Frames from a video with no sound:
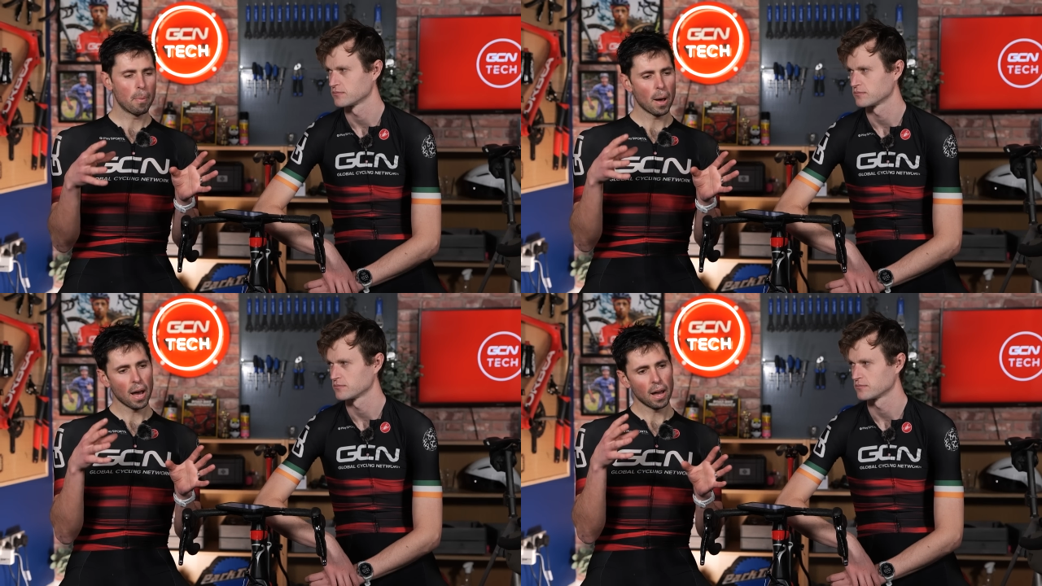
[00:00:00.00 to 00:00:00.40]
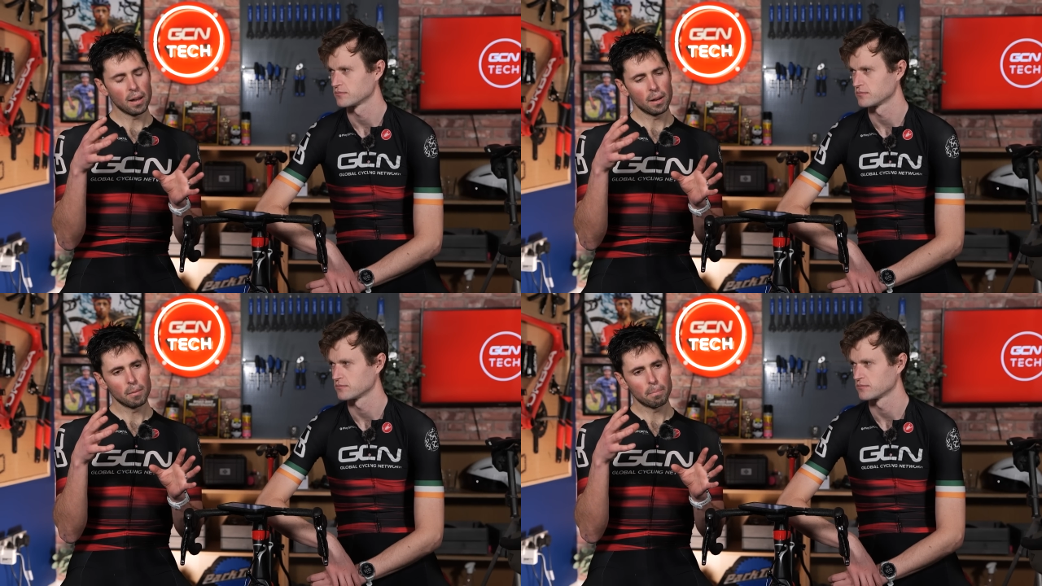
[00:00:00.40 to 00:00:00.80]
Speaker 1: but
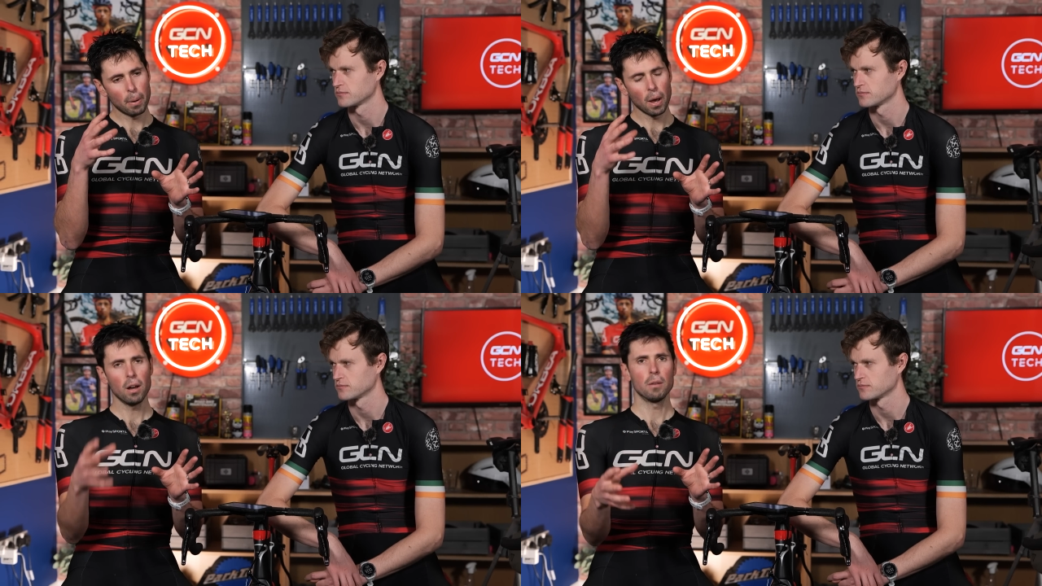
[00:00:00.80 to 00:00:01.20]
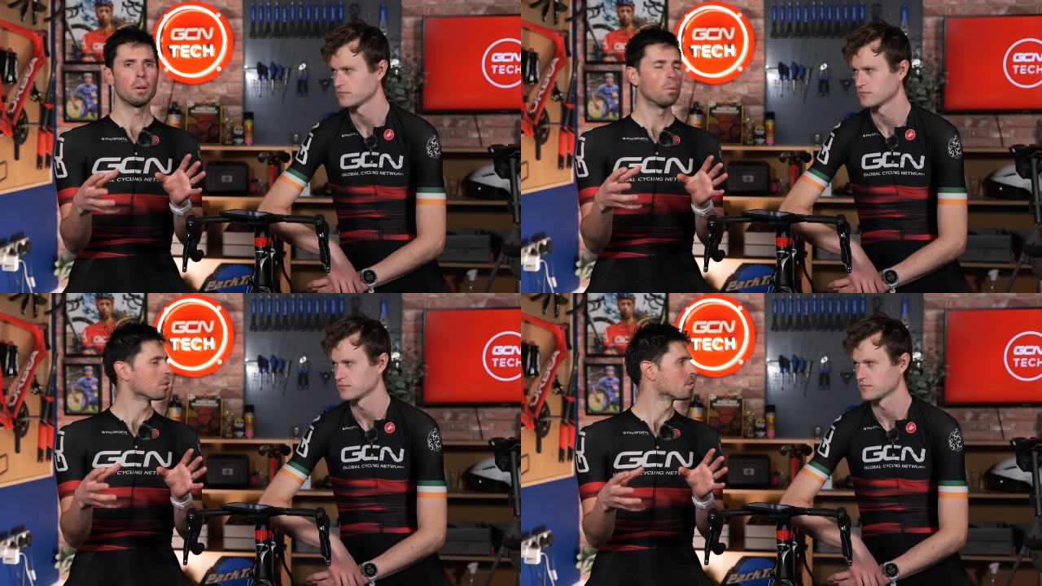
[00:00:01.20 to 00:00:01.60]
part of
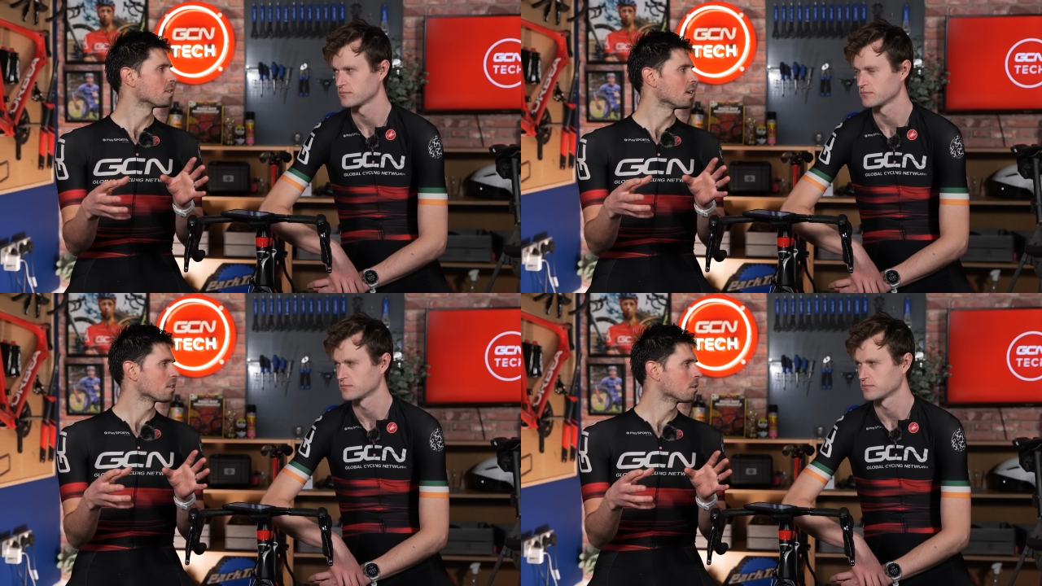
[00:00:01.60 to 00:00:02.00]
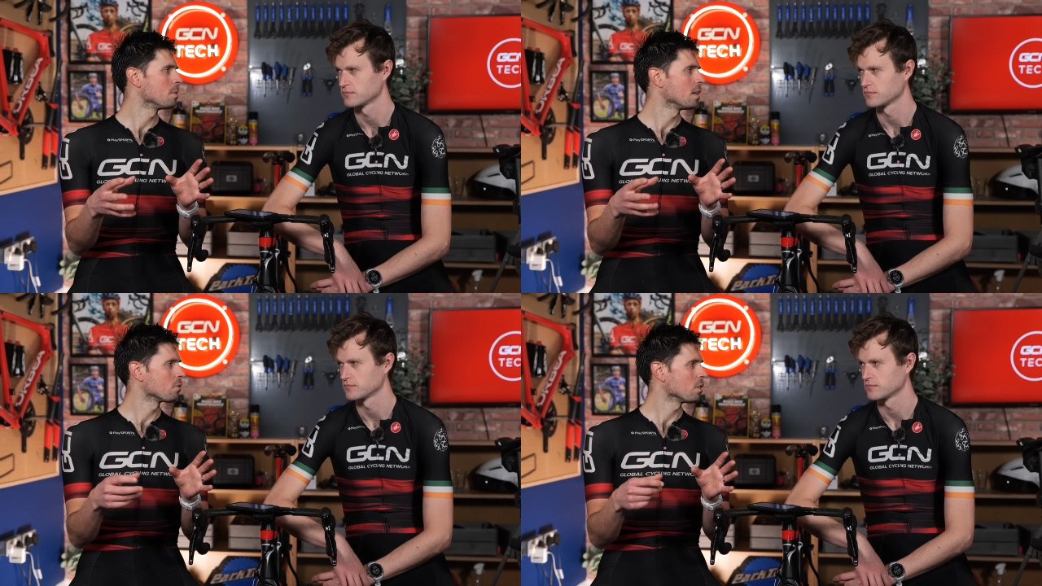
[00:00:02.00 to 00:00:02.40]
me wants to say this
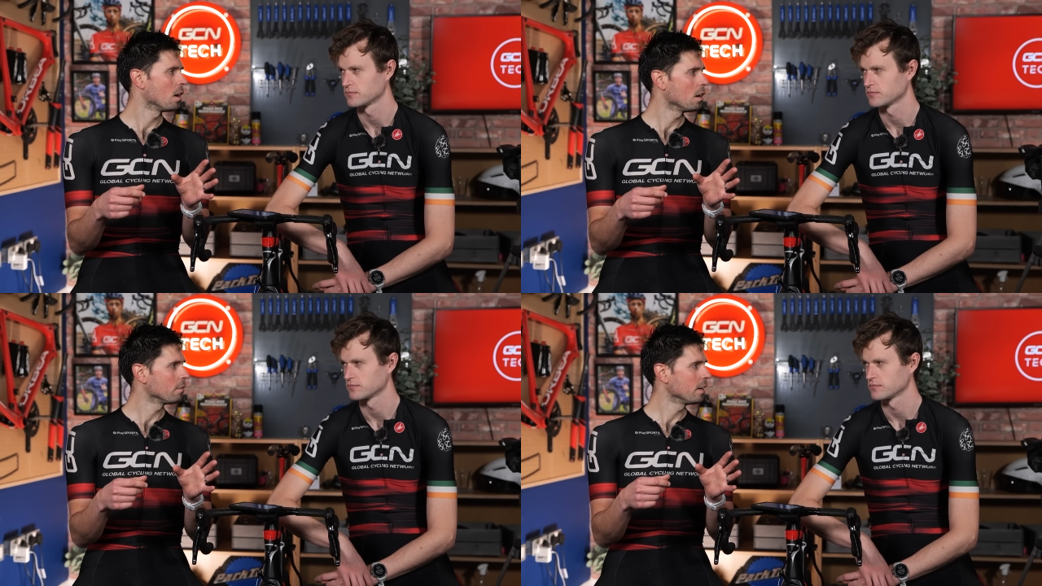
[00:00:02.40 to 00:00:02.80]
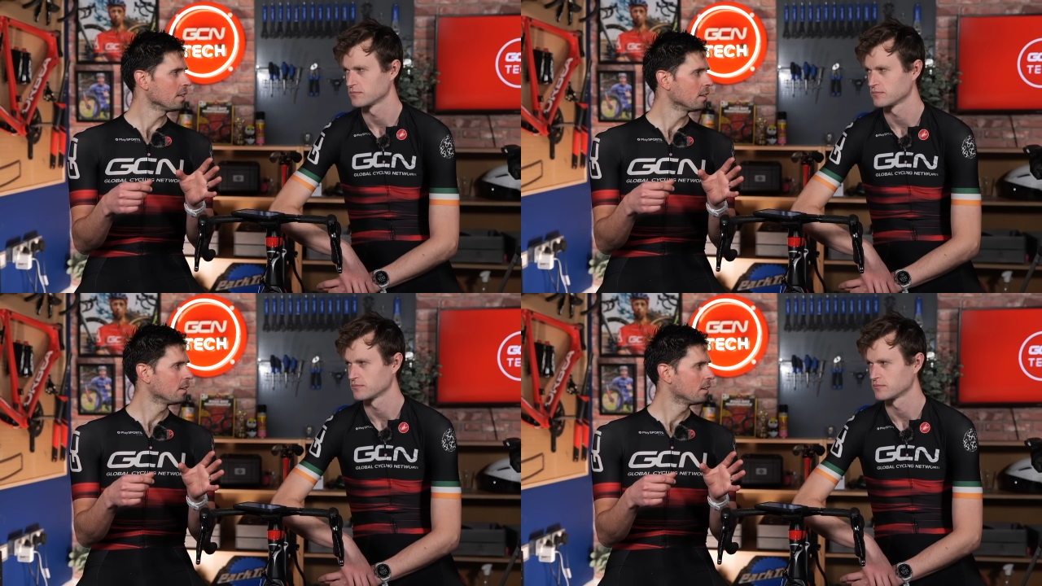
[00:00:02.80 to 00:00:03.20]
could be down to heart
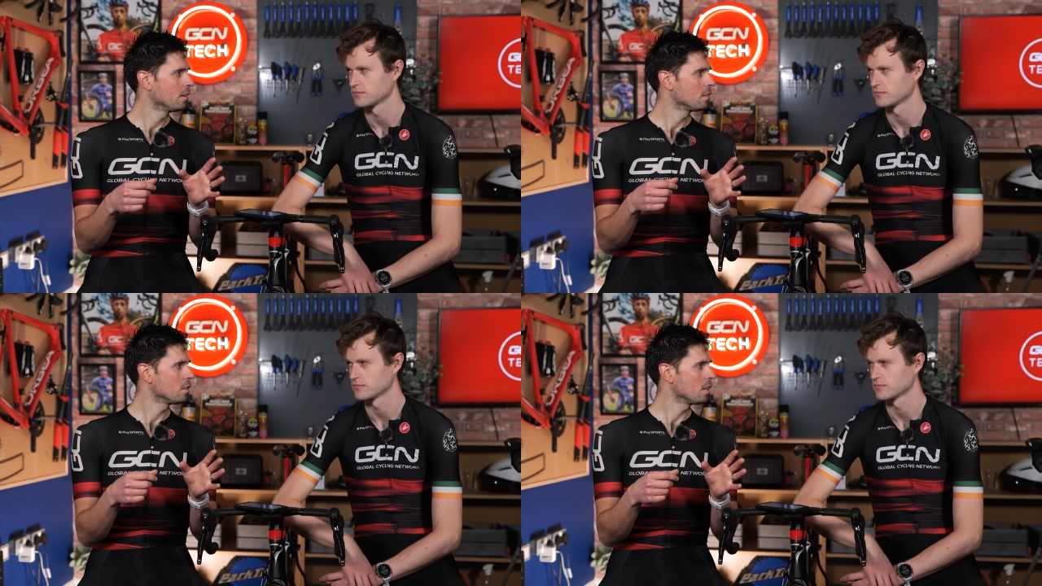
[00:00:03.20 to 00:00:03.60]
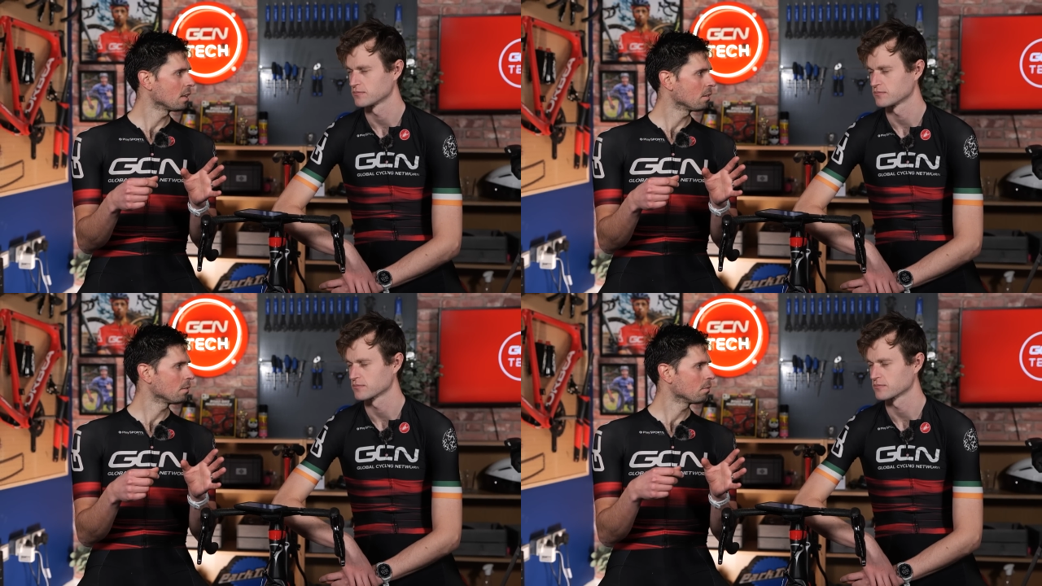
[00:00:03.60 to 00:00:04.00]
rate. Do you
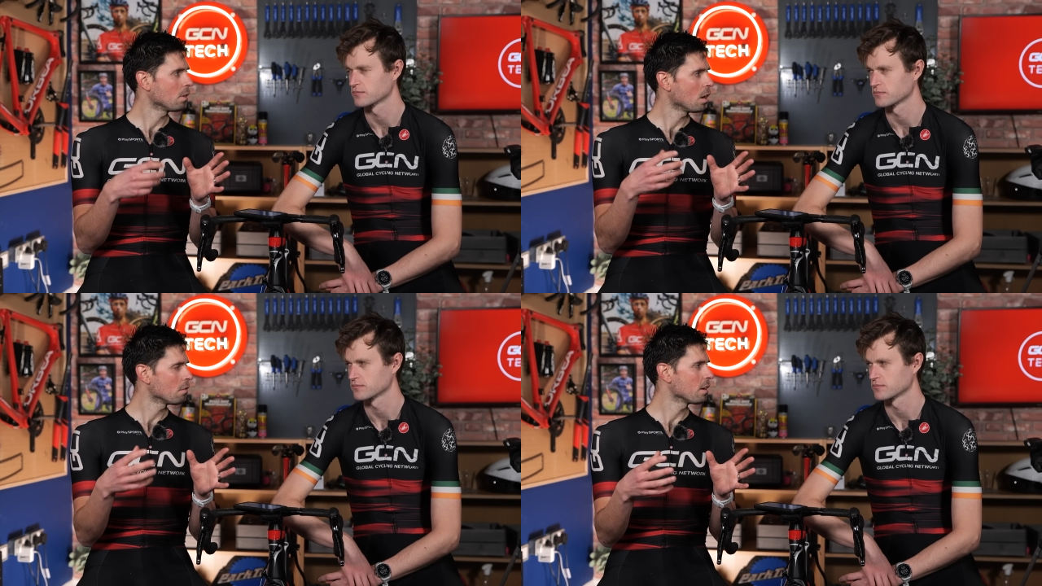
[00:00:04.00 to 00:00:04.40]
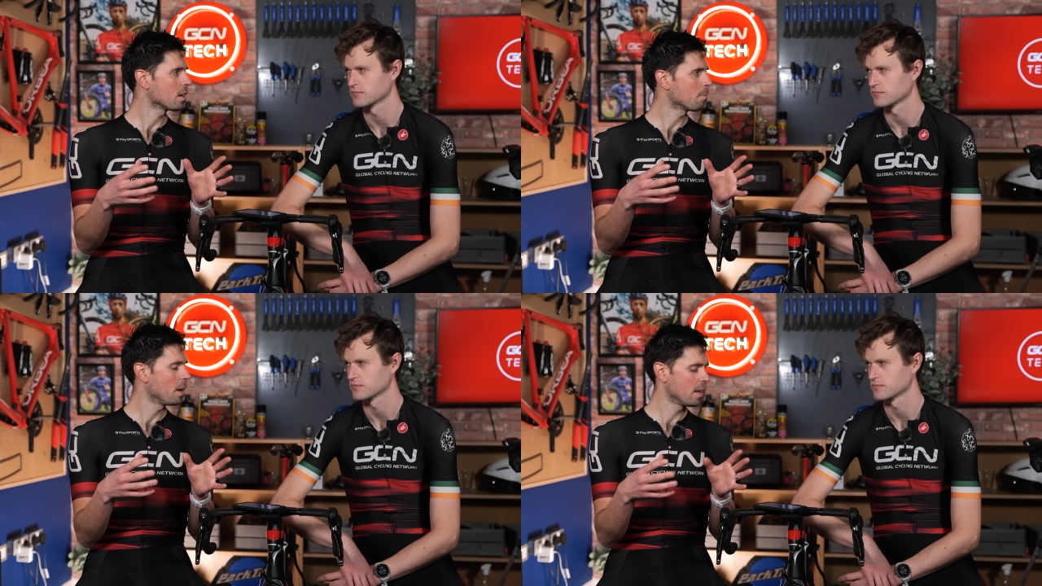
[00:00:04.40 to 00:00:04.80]
think heart
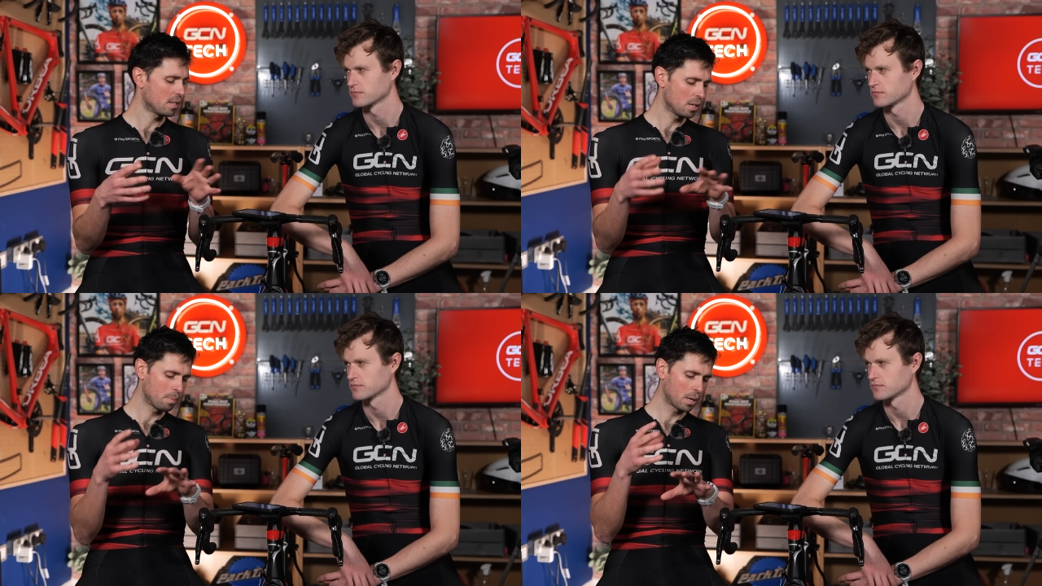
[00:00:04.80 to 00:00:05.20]
rate could play into this?